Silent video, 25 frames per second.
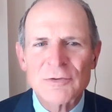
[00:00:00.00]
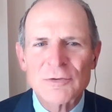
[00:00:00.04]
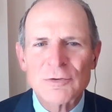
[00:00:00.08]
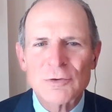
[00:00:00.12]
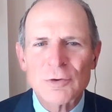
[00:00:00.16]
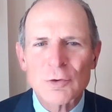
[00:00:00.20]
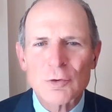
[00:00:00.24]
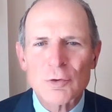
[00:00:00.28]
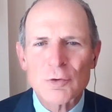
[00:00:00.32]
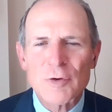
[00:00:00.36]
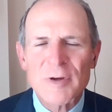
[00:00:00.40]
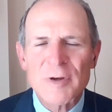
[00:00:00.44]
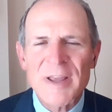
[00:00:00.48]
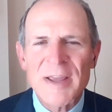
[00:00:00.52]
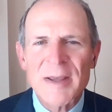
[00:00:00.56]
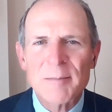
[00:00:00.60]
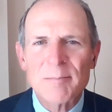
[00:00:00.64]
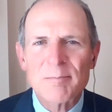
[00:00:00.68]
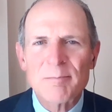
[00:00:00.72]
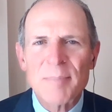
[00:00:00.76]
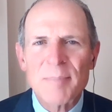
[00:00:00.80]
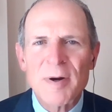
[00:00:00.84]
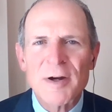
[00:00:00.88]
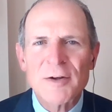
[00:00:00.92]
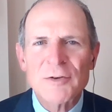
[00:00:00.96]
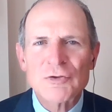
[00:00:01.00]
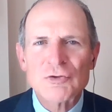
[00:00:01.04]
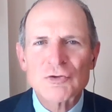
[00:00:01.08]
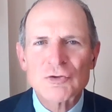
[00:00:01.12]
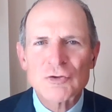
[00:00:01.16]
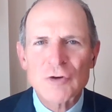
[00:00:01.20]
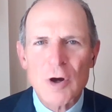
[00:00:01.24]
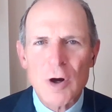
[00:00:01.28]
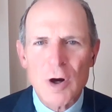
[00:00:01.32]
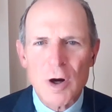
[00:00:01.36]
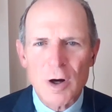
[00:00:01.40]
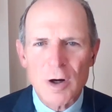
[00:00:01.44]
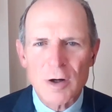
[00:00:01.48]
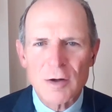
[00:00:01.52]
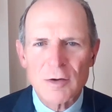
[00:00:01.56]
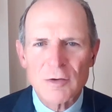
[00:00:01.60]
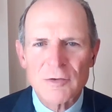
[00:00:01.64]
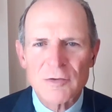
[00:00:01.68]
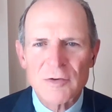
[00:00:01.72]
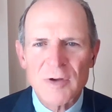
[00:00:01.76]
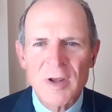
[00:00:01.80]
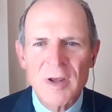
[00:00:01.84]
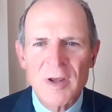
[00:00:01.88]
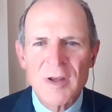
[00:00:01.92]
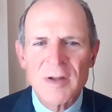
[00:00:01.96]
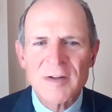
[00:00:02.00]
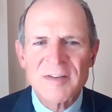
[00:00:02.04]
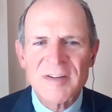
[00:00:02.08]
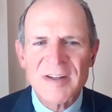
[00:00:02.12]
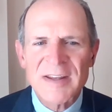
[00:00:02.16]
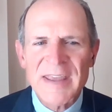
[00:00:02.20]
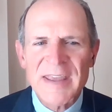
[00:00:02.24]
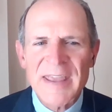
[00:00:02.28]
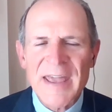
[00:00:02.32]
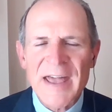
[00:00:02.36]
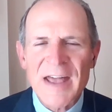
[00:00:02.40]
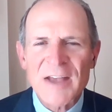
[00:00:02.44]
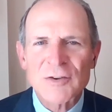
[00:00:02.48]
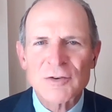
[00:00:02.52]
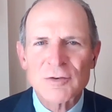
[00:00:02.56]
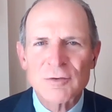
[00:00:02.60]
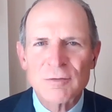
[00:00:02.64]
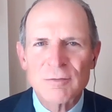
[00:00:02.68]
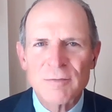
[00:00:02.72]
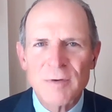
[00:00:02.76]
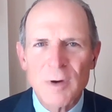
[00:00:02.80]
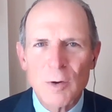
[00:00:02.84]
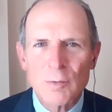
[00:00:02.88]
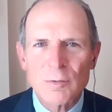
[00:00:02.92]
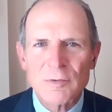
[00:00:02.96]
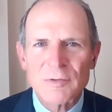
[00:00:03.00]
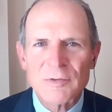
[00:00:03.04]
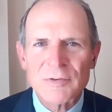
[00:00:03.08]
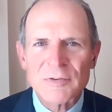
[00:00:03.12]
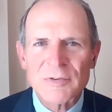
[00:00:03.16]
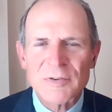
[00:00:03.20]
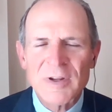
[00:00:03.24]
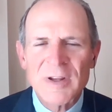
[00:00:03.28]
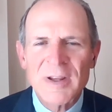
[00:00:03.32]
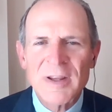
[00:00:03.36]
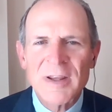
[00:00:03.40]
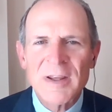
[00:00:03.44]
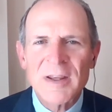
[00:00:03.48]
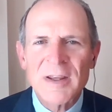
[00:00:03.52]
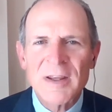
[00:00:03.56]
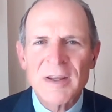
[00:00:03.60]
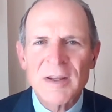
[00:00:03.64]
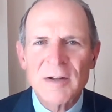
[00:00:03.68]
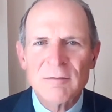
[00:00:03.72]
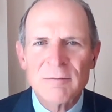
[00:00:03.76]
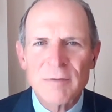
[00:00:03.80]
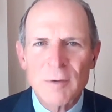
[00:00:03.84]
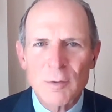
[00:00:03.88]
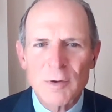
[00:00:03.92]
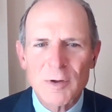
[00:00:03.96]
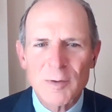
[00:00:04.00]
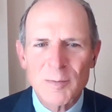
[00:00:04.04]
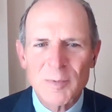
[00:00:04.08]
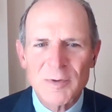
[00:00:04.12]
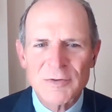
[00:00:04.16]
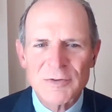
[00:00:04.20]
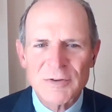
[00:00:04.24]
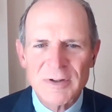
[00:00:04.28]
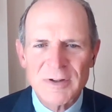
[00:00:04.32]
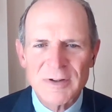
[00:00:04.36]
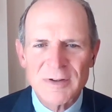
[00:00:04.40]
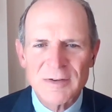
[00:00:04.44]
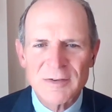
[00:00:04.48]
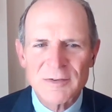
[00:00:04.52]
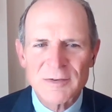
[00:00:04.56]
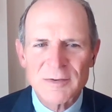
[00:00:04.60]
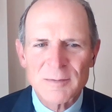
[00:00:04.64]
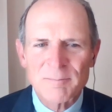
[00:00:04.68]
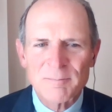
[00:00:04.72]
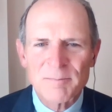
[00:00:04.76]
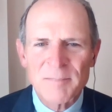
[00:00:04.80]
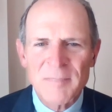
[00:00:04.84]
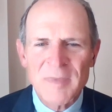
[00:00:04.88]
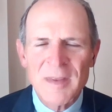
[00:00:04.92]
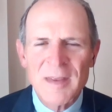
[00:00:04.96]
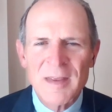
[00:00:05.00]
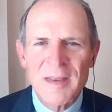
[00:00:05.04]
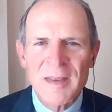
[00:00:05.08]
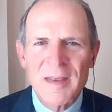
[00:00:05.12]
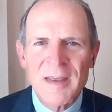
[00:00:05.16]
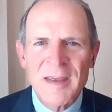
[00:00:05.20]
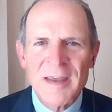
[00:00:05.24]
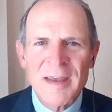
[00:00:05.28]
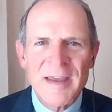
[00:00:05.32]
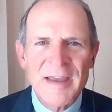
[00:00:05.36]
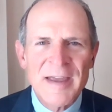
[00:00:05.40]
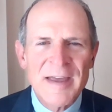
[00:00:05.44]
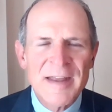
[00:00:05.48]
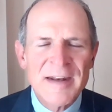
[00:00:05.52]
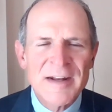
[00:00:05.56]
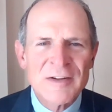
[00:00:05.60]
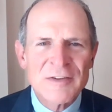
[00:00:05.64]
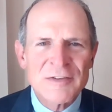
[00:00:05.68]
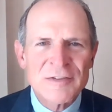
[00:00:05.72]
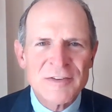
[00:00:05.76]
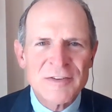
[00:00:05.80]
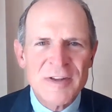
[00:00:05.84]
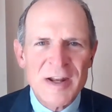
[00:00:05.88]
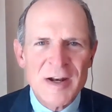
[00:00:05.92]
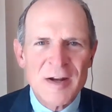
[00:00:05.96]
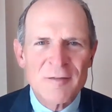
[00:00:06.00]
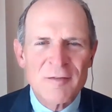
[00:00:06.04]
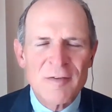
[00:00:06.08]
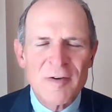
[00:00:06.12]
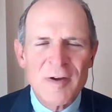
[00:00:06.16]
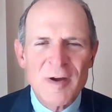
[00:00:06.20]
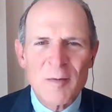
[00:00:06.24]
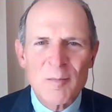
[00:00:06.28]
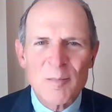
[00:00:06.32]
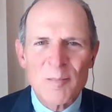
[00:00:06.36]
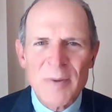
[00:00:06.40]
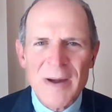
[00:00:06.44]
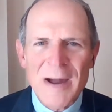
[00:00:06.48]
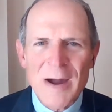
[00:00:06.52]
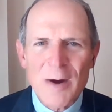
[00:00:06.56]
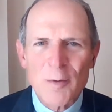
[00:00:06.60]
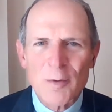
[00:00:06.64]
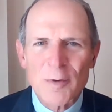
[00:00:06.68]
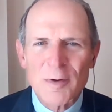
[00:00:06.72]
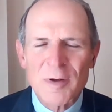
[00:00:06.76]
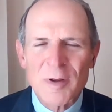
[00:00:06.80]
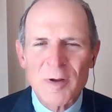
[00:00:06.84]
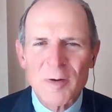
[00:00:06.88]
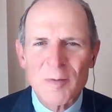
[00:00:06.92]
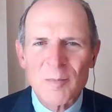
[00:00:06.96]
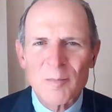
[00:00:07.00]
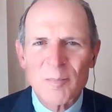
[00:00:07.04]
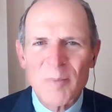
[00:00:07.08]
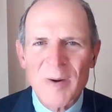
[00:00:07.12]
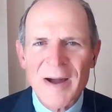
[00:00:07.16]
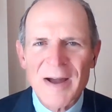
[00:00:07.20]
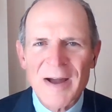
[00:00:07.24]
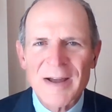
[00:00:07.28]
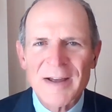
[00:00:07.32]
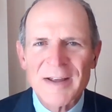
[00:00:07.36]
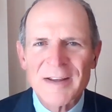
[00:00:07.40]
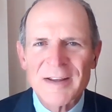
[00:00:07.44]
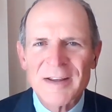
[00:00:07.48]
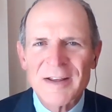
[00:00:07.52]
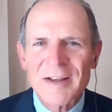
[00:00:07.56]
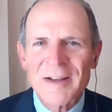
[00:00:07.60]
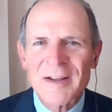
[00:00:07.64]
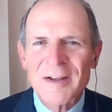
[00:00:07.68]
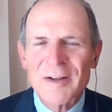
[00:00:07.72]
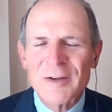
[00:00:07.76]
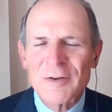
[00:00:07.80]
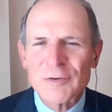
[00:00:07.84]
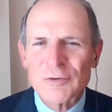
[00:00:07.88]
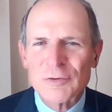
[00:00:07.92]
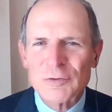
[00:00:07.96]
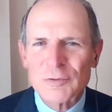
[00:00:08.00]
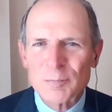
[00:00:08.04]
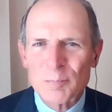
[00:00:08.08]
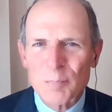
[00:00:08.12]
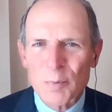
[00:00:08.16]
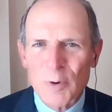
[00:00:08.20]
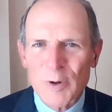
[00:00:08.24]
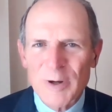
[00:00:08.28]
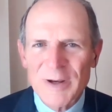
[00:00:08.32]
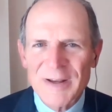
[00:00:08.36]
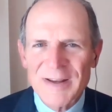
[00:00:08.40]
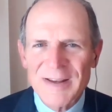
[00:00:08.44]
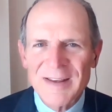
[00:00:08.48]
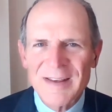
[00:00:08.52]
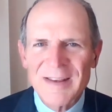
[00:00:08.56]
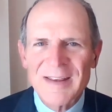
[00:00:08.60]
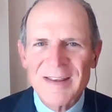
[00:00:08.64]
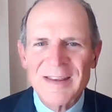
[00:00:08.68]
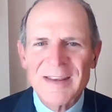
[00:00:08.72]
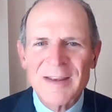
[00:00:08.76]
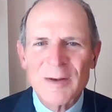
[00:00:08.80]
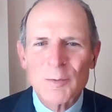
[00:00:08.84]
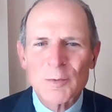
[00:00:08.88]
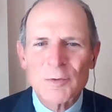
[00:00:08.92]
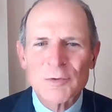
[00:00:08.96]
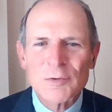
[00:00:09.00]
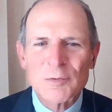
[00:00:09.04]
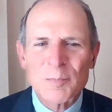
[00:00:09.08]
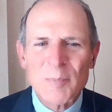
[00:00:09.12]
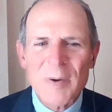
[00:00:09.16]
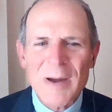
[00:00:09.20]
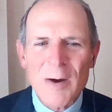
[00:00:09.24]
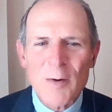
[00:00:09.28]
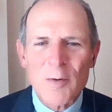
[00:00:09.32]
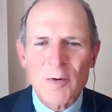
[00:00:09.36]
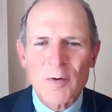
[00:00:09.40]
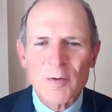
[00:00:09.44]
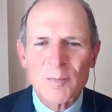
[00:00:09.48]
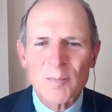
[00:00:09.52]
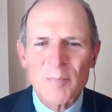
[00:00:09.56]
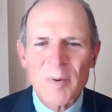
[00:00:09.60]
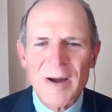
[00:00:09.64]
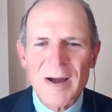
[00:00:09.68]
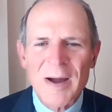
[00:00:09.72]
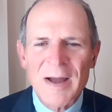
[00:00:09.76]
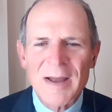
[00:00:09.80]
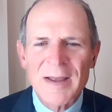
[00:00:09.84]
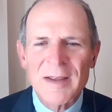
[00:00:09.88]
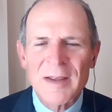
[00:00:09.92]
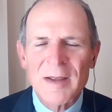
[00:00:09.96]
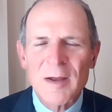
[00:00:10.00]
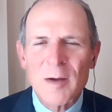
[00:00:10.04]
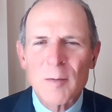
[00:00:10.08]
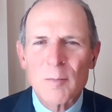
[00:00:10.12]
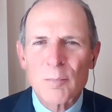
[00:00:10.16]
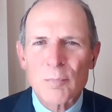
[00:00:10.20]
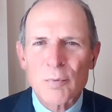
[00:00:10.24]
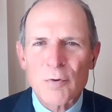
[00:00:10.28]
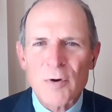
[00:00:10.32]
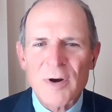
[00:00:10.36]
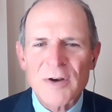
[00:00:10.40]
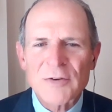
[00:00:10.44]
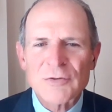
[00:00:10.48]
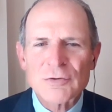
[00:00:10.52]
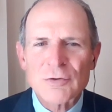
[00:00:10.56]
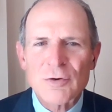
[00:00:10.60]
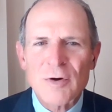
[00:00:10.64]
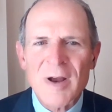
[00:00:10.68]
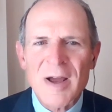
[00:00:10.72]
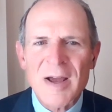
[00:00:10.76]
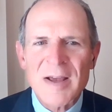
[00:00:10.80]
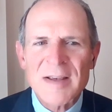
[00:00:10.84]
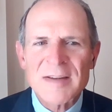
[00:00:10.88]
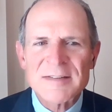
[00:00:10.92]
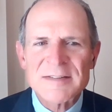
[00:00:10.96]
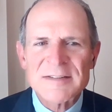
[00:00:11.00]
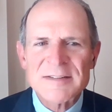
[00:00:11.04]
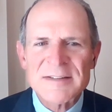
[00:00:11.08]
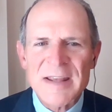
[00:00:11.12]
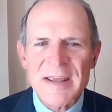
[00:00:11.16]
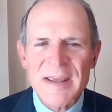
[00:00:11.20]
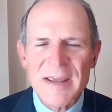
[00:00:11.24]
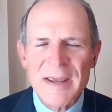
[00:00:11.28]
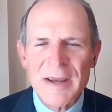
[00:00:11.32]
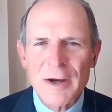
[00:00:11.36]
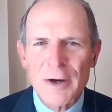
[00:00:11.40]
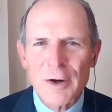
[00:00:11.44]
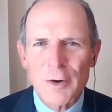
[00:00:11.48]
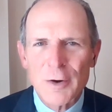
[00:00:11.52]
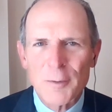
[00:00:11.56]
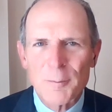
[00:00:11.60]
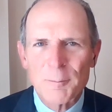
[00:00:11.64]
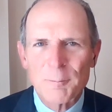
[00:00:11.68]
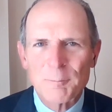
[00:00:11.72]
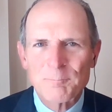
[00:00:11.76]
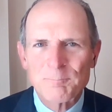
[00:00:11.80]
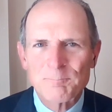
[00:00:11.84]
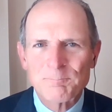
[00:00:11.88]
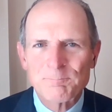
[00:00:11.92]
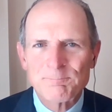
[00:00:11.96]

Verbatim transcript: this to create punch cards to cast votes in voting machines. And instead of powered by spring, it was powered by pressurized air.